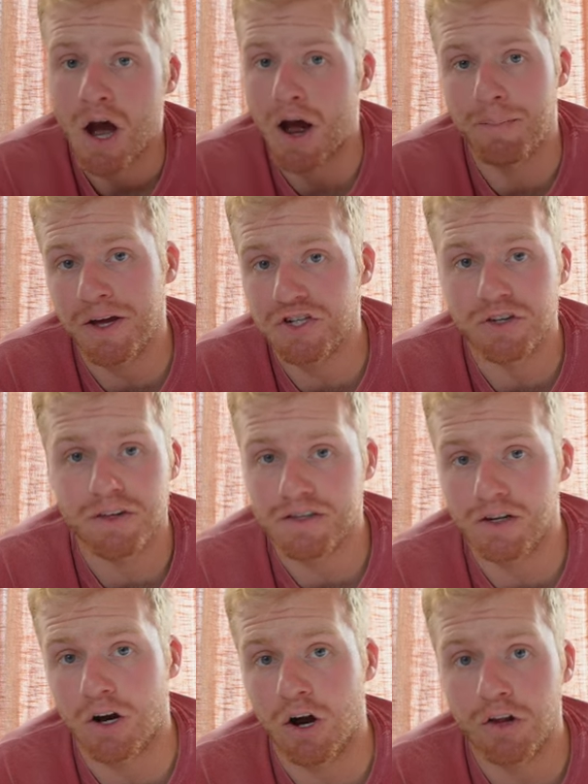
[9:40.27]
I mentioned
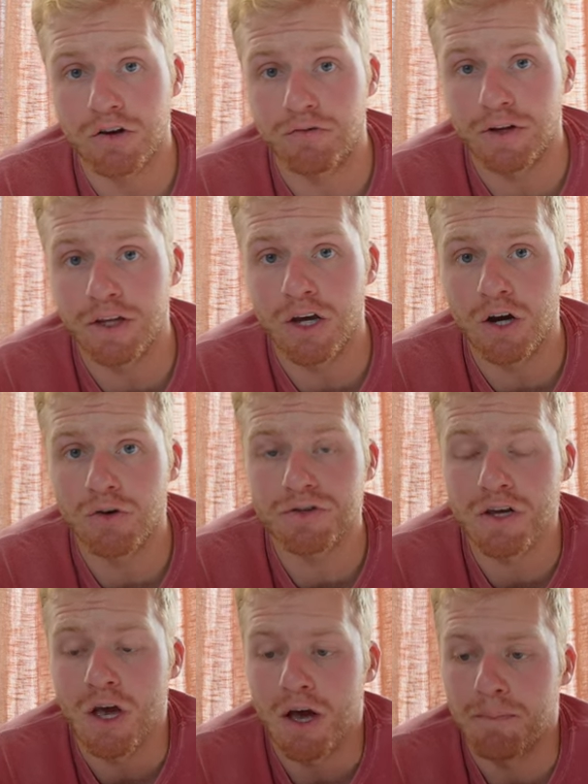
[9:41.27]
this in our other
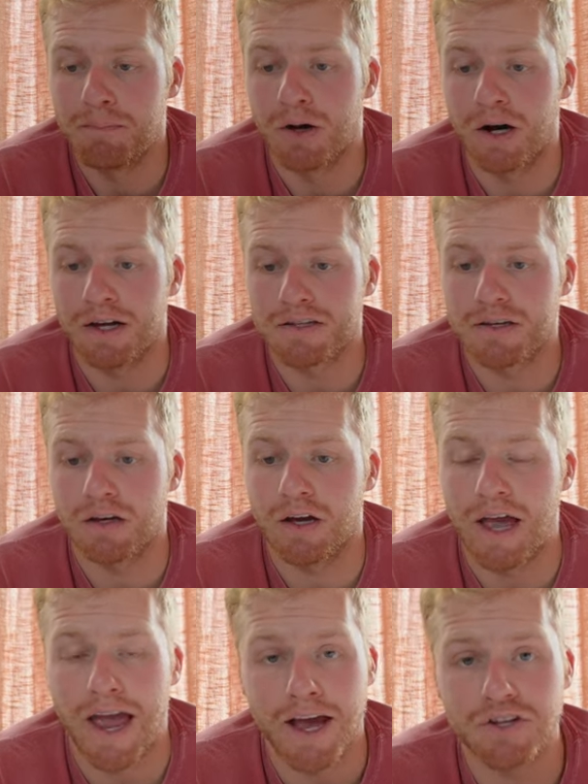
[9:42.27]
videos, but
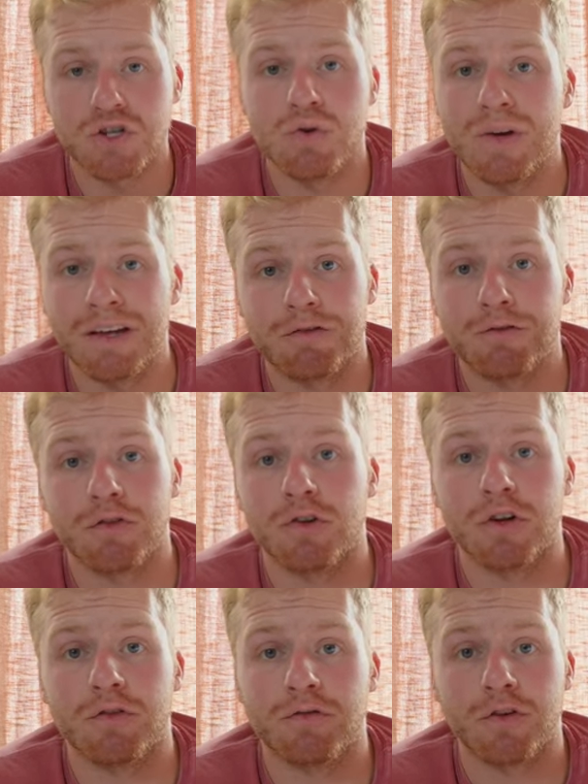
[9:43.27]
as you get
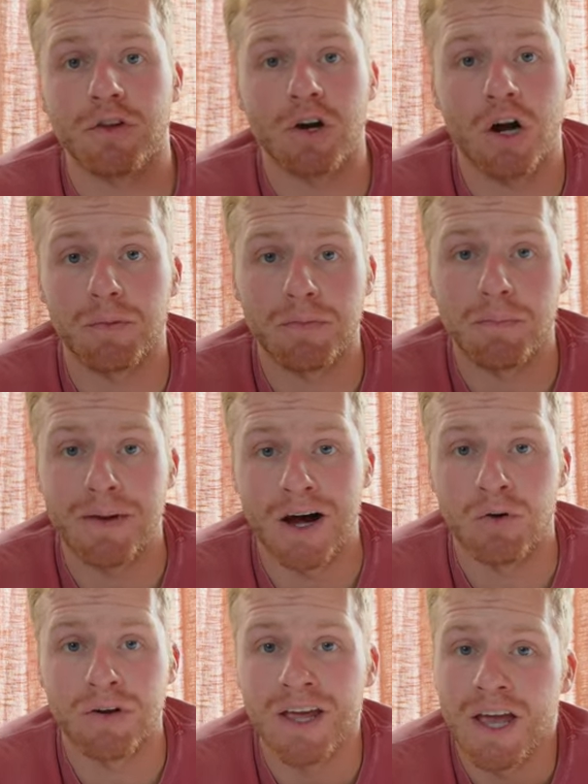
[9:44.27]
further and further up the
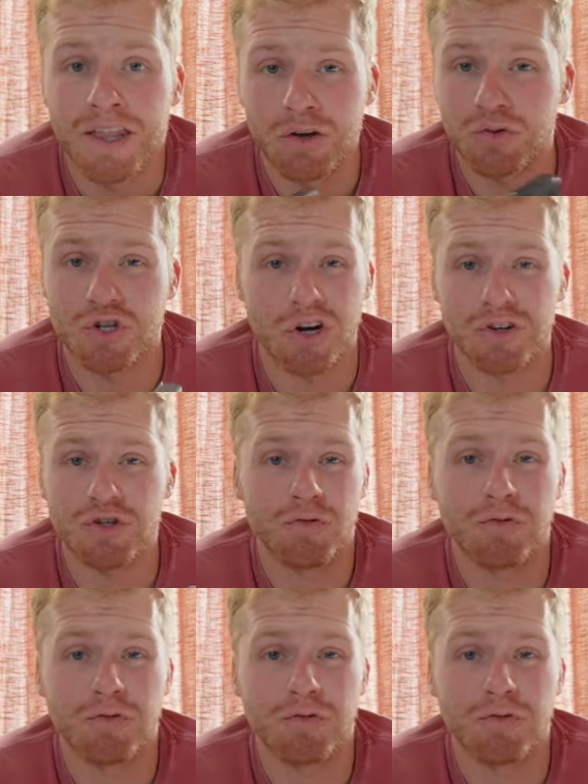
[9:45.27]
mountain, they will charge you